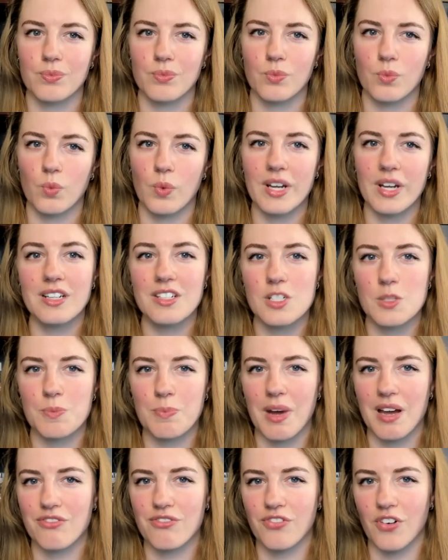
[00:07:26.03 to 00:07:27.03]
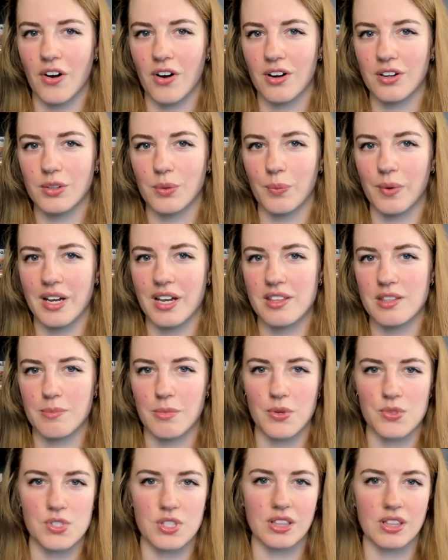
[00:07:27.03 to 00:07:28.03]
Wind is by far and away the
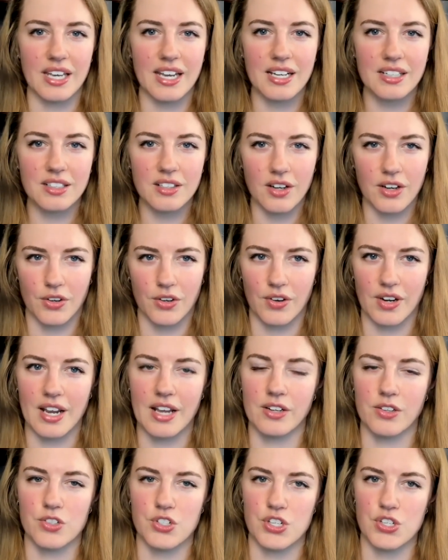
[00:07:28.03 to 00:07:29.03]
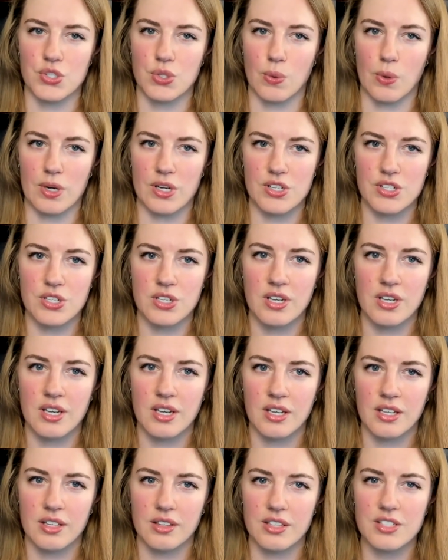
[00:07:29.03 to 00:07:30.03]
most land-hungry energy source.
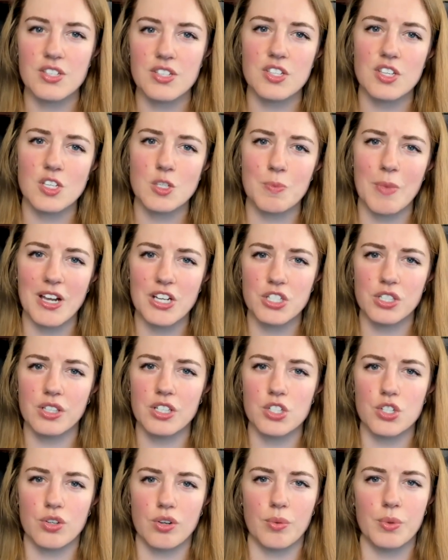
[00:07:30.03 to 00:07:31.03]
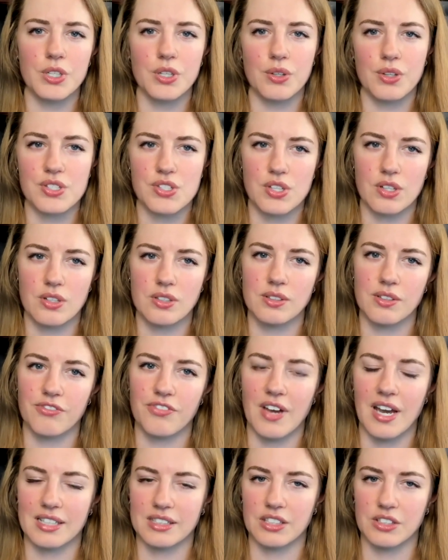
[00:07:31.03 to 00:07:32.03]
This is especially true when you consider the
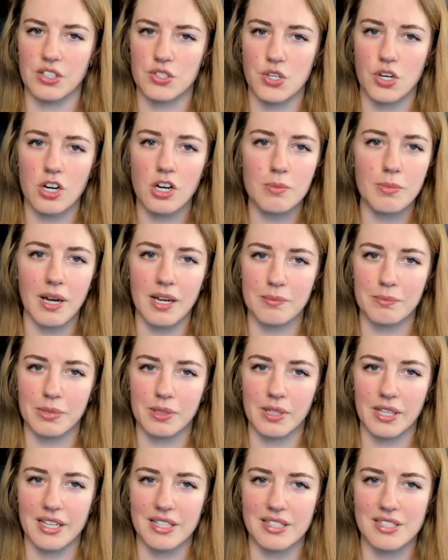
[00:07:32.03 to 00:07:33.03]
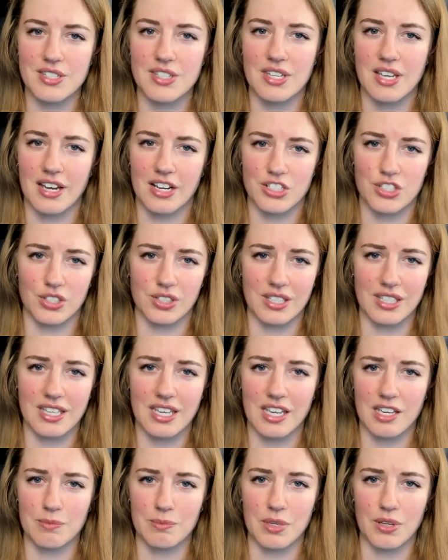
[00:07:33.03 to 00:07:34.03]
fact that the turbine blades actually
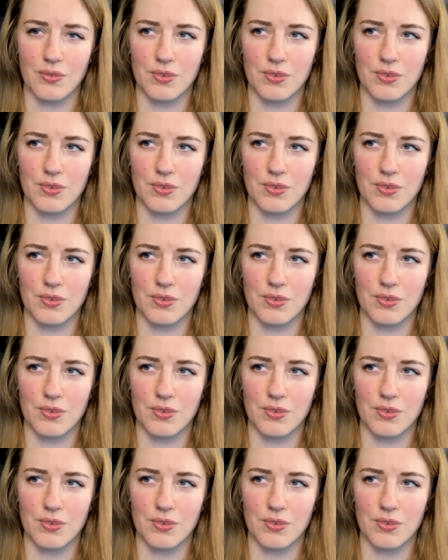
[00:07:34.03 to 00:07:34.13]
can't be